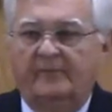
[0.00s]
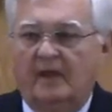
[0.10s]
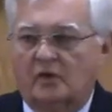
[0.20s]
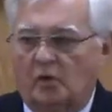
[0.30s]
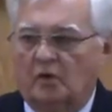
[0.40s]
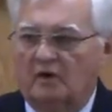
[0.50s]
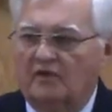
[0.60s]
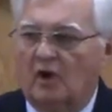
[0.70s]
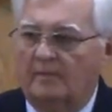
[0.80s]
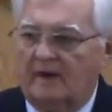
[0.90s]
according to the
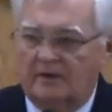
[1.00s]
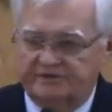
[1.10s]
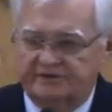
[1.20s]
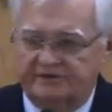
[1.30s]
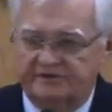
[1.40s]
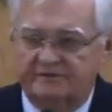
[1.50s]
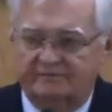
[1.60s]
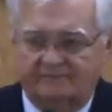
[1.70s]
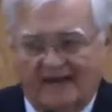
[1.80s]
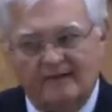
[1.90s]
law of Moses.
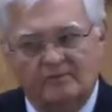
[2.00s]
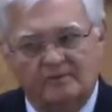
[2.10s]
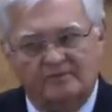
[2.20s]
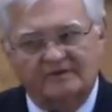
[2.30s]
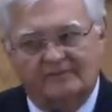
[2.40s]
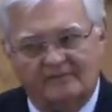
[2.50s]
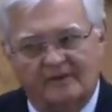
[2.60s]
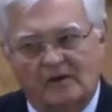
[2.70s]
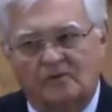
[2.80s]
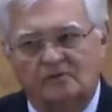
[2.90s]
They were some of
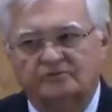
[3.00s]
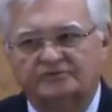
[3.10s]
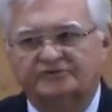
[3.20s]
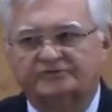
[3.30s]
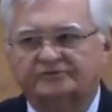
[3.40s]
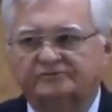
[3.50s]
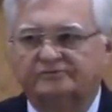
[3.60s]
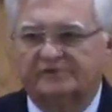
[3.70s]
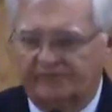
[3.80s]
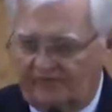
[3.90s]
those
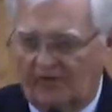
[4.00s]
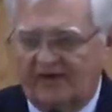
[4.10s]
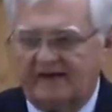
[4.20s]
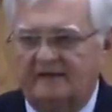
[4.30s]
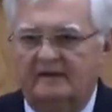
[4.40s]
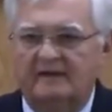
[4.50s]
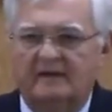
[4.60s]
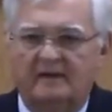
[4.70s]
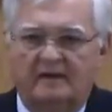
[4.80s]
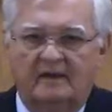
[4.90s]
converted
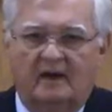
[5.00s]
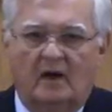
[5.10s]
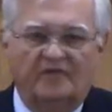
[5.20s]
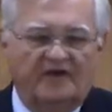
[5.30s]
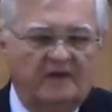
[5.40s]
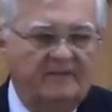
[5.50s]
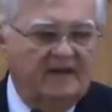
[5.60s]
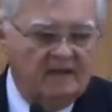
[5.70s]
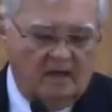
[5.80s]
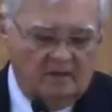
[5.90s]
on the day of
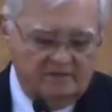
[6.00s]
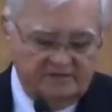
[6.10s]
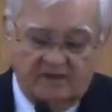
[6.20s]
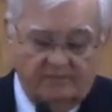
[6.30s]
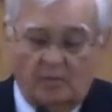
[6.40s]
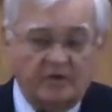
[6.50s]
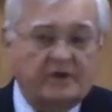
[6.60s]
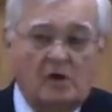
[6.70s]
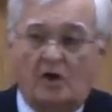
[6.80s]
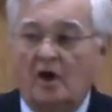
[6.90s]
Pentecost. But we're
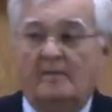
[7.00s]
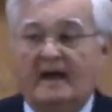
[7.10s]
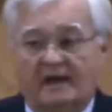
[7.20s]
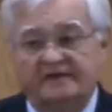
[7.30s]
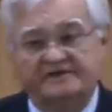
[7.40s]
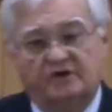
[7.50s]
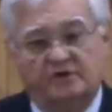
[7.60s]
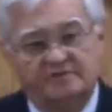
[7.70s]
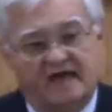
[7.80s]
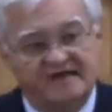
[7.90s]
talking about
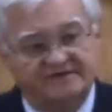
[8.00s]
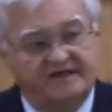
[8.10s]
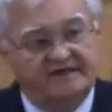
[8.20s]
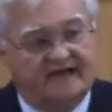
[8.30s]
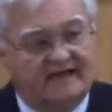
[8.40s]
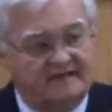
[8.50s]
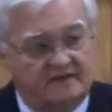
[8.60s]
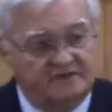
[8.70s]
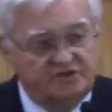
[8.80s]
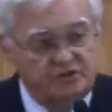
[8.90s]
uncircumcised Gentile that
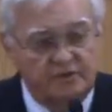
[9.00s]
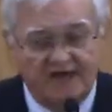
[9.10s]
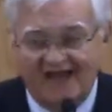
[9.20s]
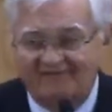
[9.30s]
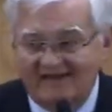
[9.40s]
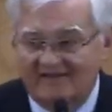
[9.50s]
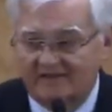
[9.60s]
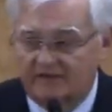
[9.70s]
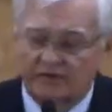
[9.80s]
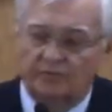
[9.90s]
a Jew wouldn't have anything
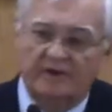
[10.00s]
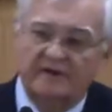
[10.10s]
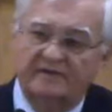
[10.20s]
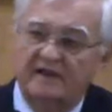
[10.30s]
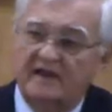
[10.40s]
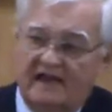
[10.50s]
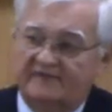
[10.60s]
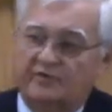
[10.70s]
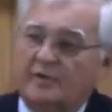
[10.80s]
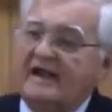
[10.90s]
to do with. And
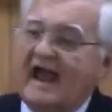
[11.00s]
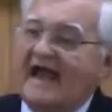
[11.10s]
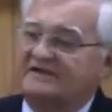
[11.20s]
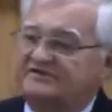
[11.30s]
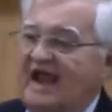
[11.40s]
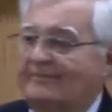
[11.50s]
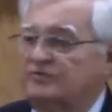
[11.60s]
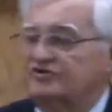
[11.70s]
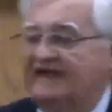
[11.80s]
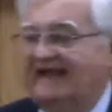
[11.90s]
if you read Acts
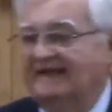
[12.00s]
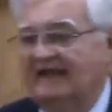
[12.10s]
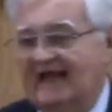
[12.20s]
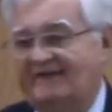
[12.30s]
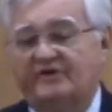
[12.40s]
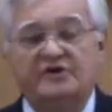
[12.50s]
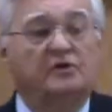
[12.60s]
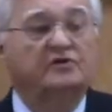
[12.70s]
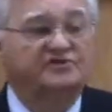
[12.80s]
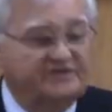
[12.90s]
chapters 10 and 11,
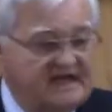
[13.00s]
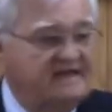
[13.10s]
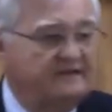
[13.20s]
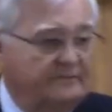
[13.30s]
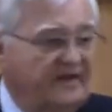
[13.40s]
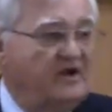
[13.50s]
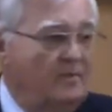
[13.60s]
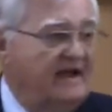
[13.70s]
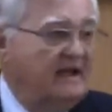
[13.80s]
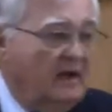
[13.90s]
you'll see that Peter
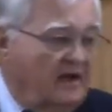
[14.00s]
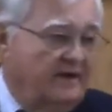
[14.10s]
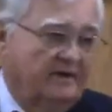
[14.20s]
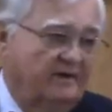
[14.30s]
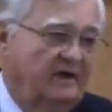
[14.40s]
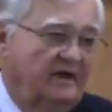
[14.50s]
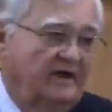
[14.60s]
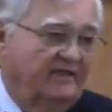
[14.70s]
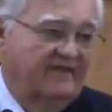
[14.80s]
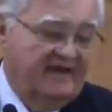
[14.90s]
made it clear
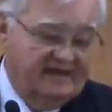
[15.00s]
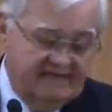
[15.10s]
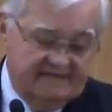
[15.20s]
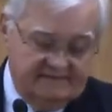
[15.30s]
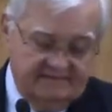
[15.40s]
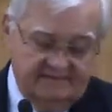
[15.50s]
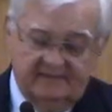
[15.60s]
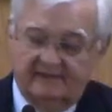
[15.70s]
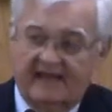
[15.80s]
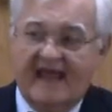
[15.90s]
that they didn't.
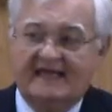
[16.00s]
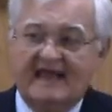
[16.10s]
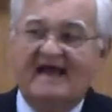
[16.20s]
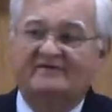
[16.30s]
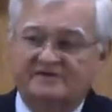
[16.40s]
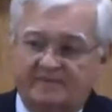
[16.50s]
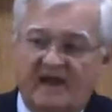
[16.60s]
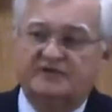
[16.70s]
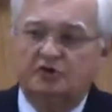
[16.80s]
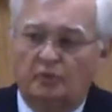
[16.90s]
They had to have a
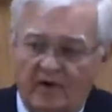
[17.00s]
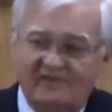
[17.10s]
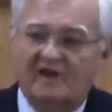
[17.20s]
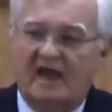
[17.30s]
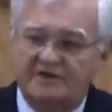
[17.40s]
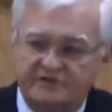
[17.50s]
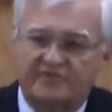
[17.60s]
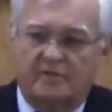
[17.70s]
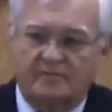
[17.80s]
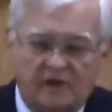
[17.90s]
special revelation
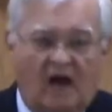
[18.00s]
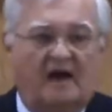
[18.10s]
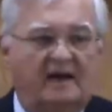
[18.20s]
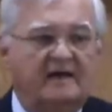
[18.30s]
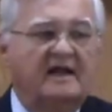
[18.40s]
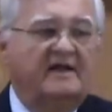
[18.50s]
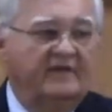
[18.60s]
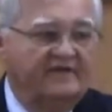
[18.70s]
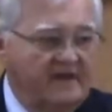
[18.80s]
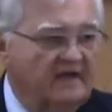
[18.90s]
from God
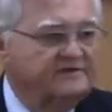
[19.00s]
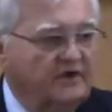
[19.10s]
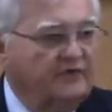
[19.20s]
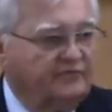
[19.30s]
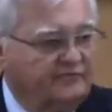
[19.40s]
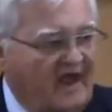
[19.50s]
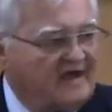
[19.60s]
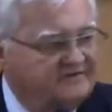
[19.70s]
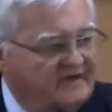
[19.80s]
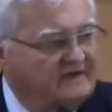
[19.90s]
that the
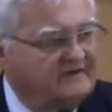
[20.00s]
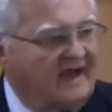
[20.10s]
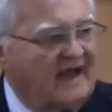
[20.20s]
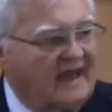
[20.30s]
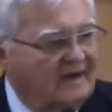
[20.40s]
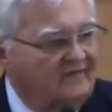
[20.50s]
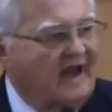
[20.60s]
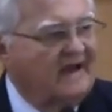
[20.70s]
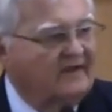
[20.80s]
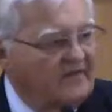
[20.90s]
uncircumcised Gentile had a
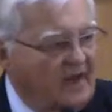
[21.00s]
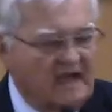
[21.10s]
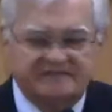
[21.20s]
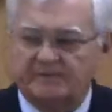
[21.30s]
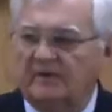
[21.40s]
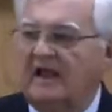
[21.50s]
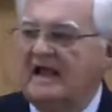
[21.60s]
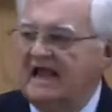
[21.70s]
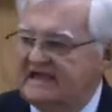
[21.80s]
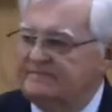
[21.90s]
right to the gospel
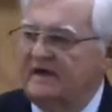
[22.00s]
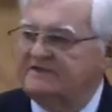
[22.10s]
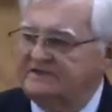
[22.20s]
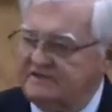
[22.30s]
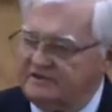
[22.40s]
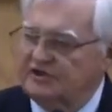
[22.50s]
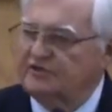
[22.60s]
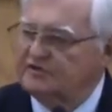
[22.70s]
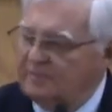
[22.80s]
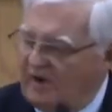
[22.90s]
as much as the
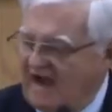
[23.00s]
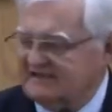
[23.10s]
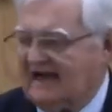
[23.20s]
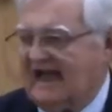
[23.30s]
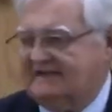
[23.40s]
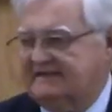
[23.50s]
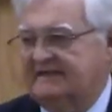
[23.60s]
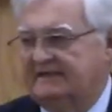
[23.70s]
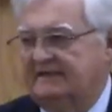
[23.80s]
Jews and proselytes did.